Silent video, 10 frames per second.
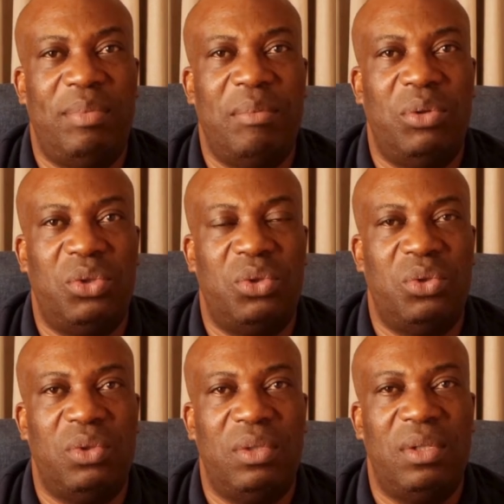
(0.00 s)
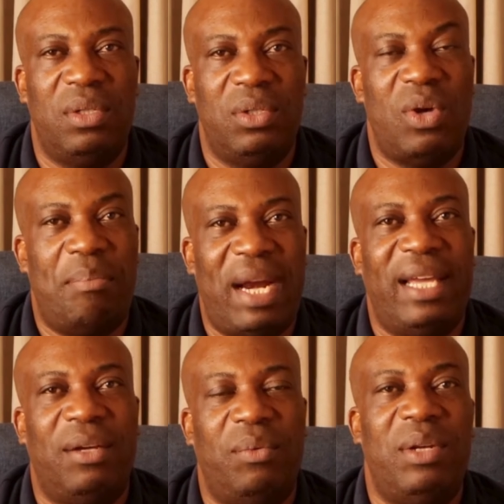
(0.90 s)
be able to apply
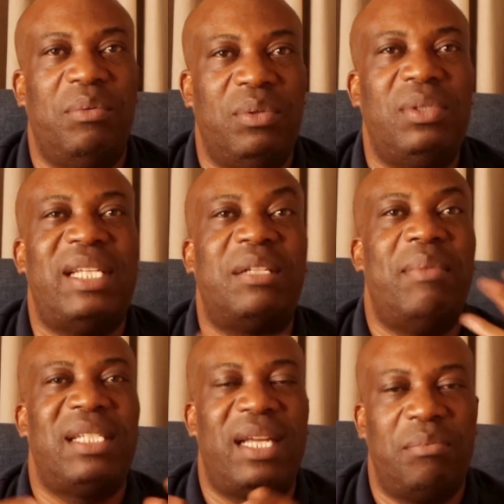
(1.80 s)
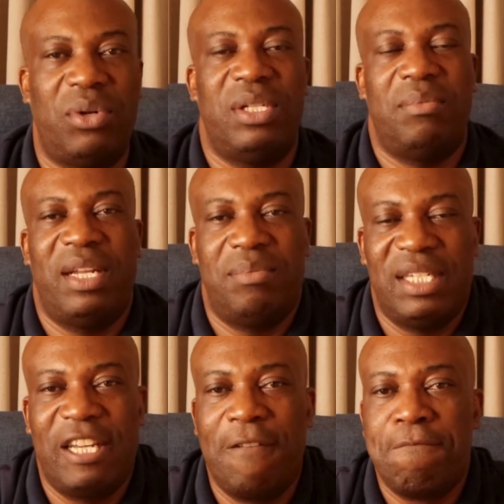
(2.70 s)
when you start mastering project management.